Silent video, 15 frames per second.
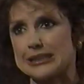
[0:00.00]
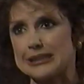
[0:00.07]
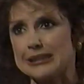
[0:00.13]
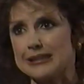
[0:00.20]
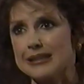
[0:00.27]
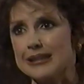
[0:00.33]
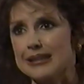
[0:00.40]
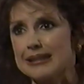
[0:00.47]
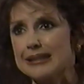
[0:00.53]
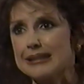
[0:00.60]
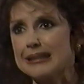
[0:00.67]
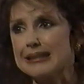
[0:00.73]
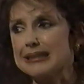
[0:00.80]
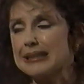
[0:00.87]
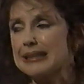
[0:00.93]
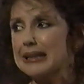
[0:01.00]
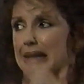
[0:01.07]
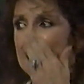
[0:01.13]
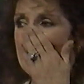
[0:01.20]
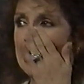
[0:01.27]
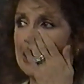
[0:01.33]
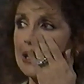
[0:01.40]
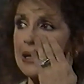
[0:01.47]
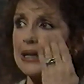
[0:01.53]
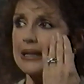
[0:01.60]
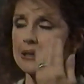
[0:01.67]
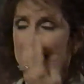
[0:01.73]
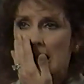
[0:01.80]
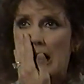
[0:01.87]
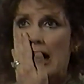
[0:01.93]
Nothing is said.